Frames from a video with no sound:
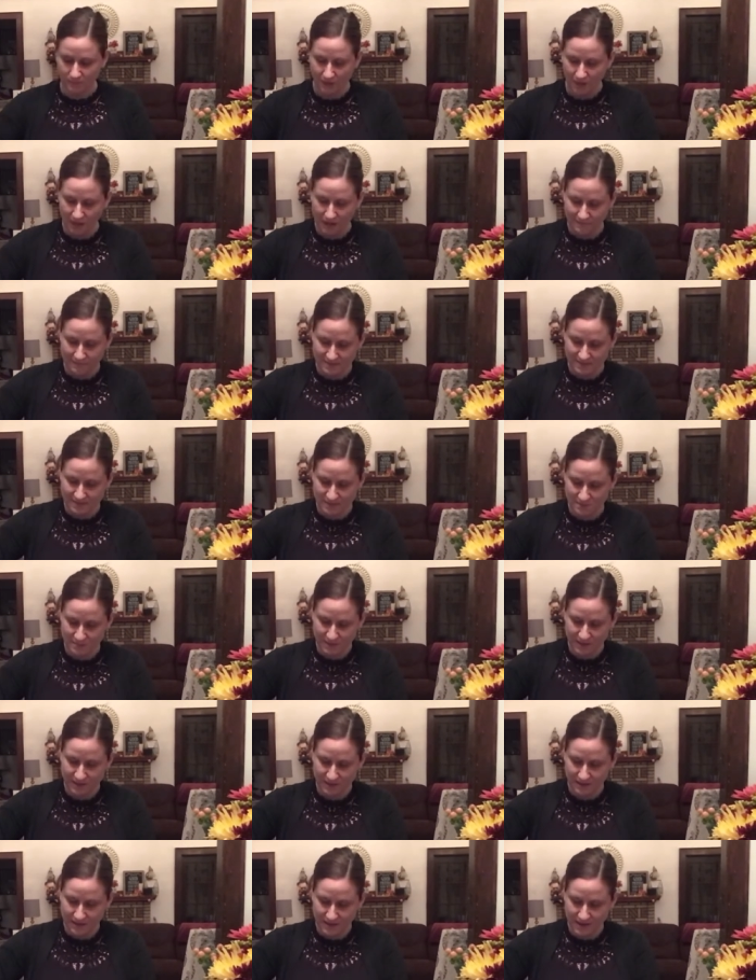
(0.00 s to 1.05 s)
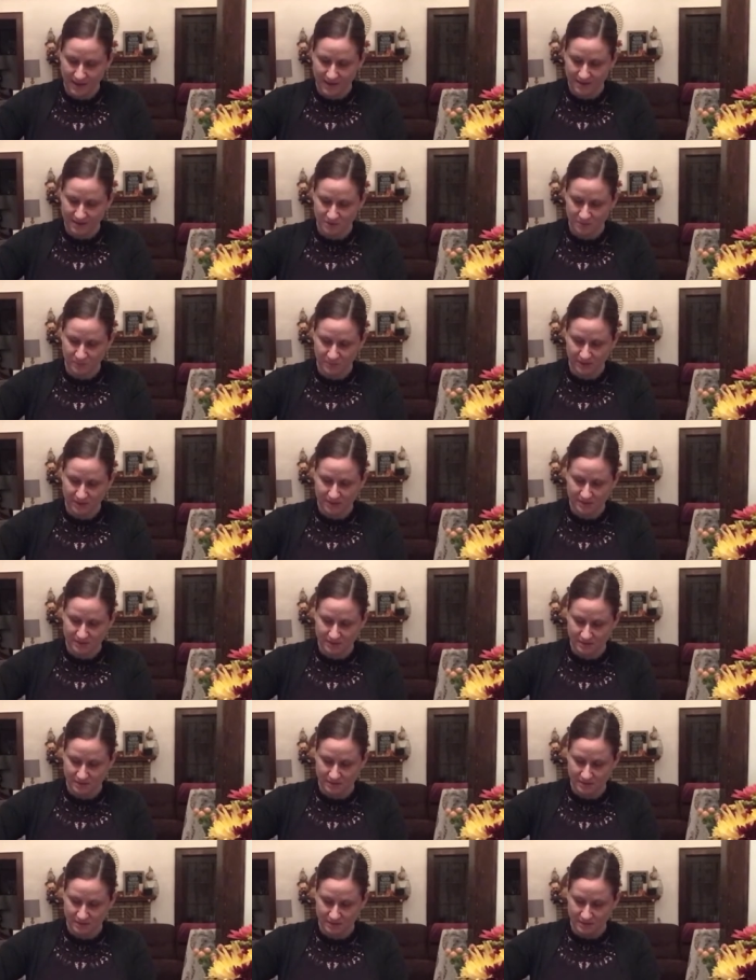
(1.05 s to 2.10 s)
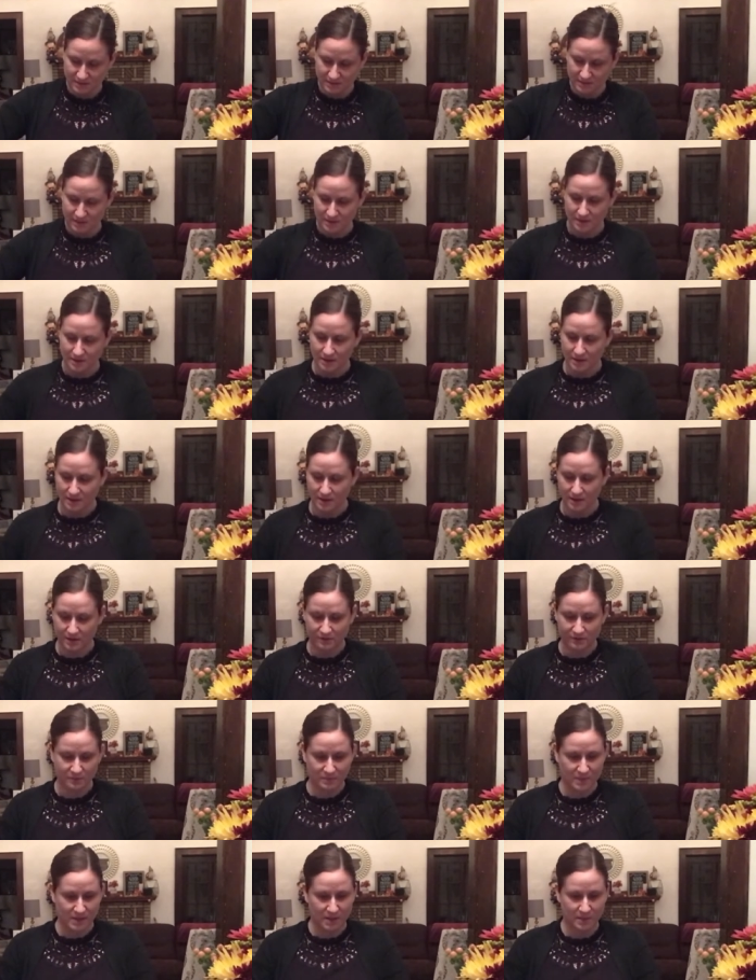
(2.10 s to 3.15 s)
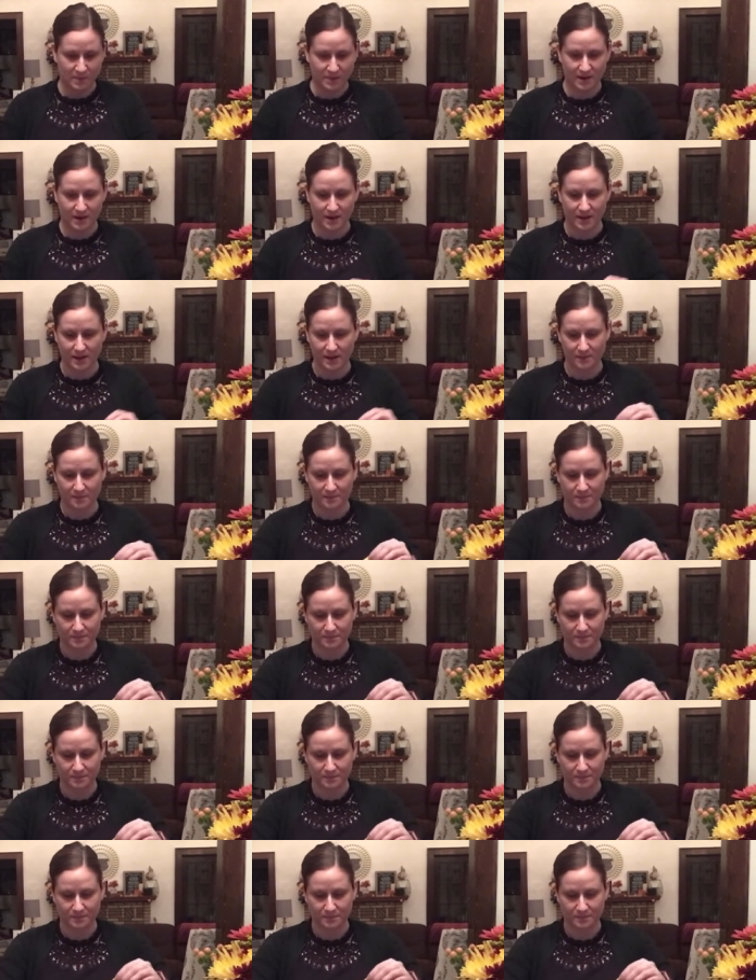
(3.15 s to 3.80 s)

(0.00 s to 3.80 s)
Now this is my last piece of my pie.